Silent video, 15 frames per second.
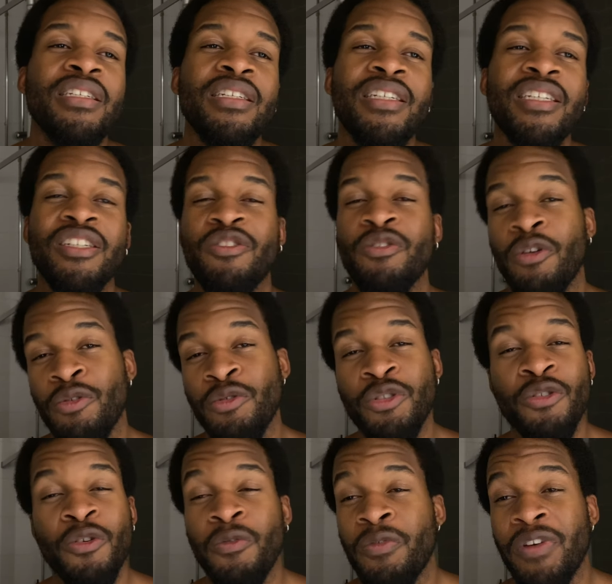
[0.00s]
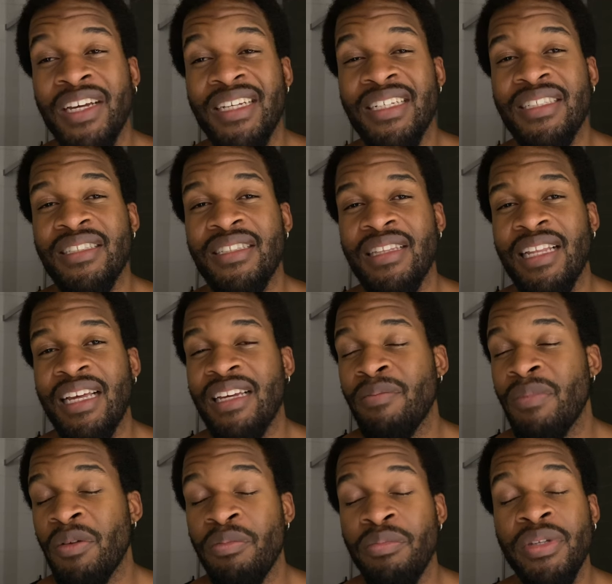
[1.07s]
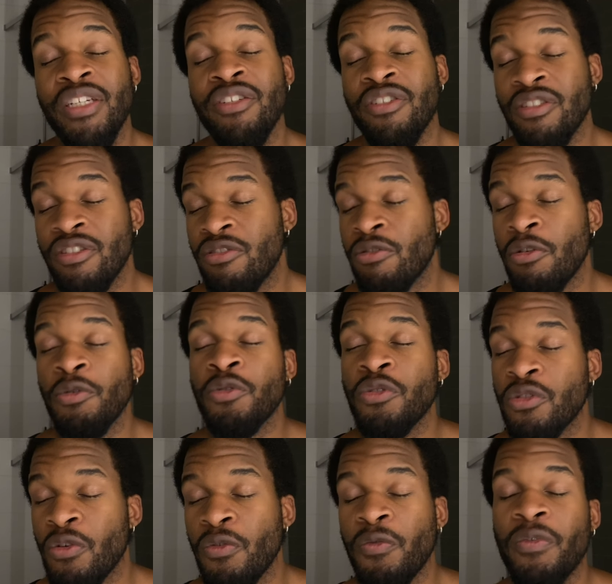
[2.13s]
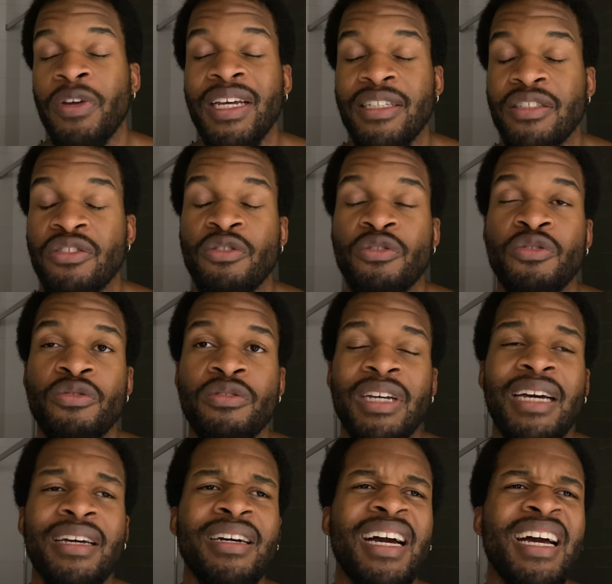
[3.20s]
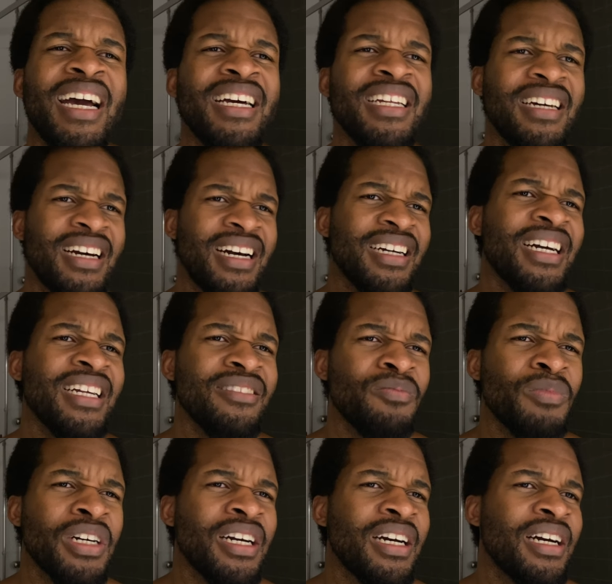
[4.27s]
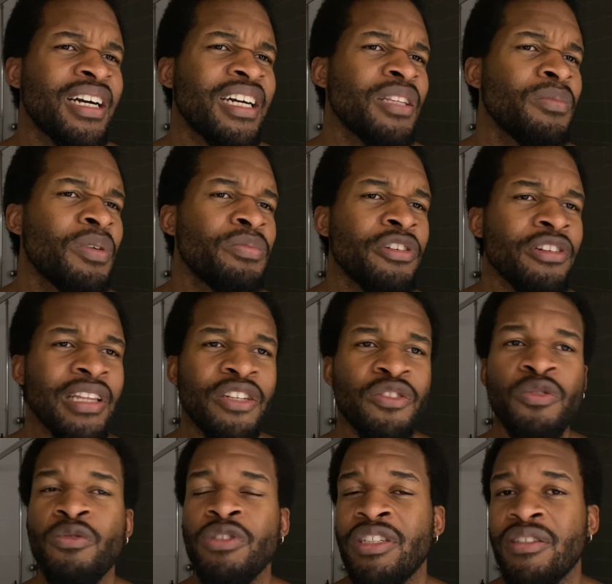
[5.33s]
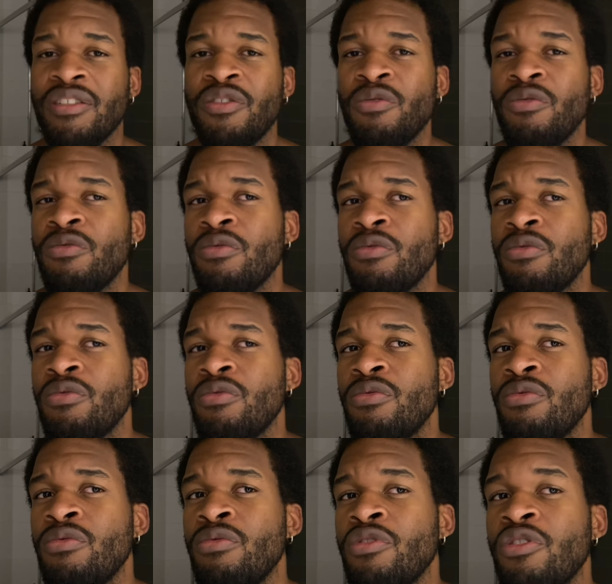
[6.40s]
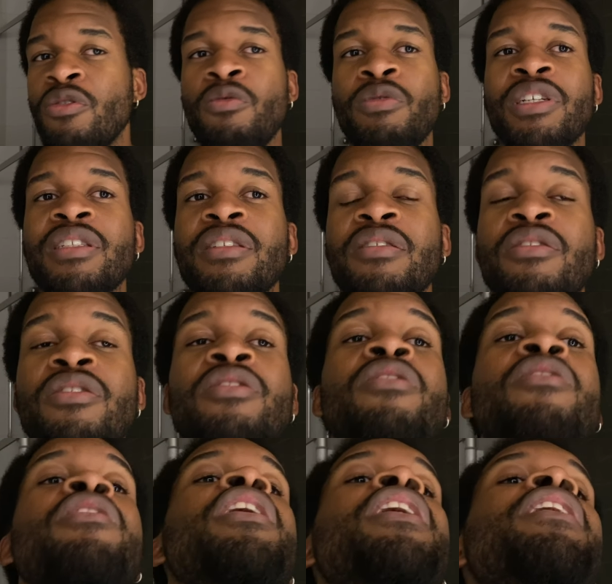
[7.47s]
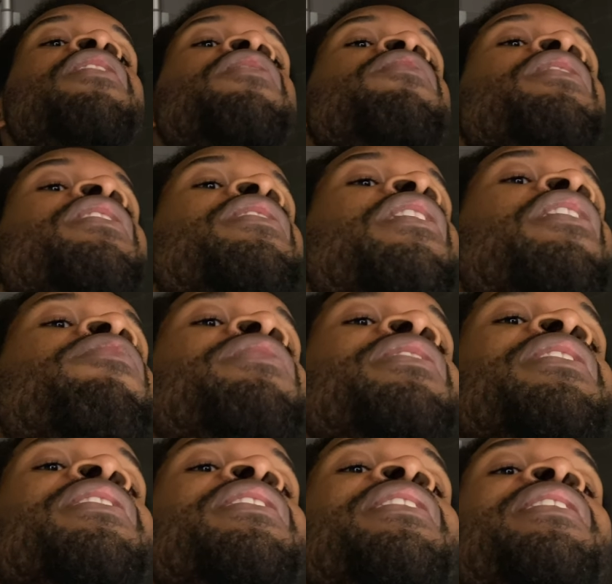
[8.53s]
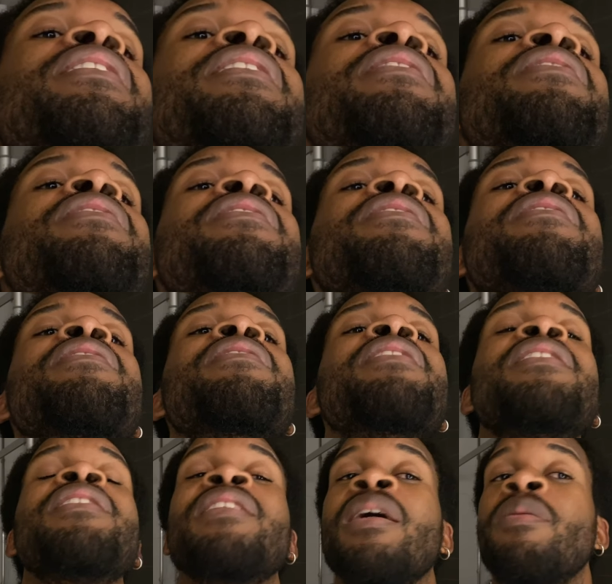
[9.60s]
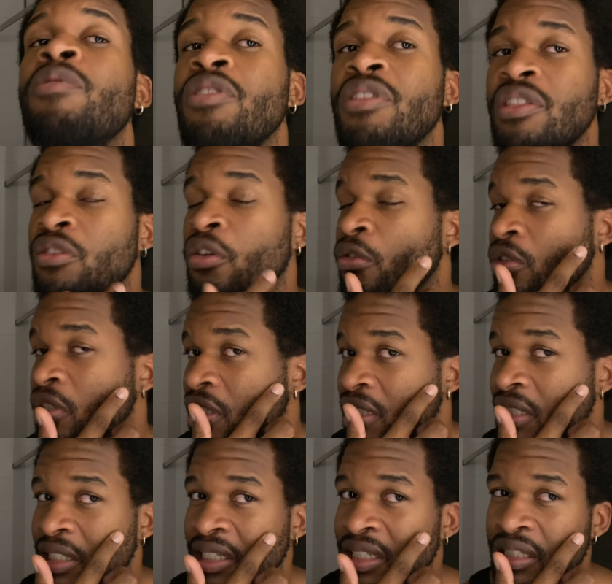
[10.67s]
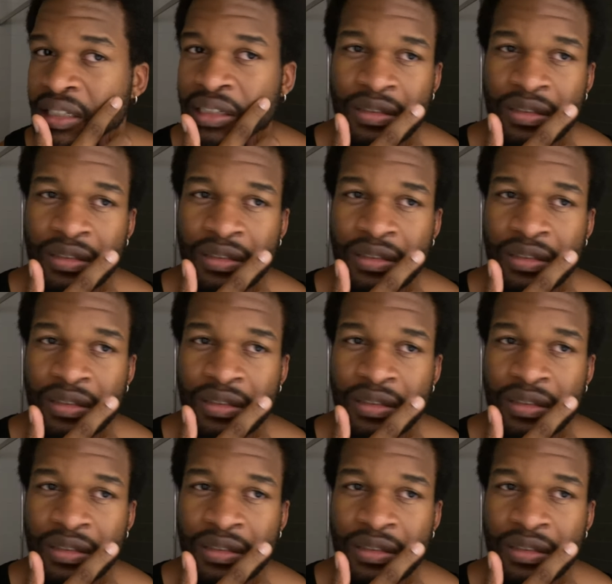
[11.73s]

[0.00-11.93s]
it grows so fast. Like, my beard grows so fast, so soon. I cut my beard like two weeks ago, so you can already see the stubble is going in, and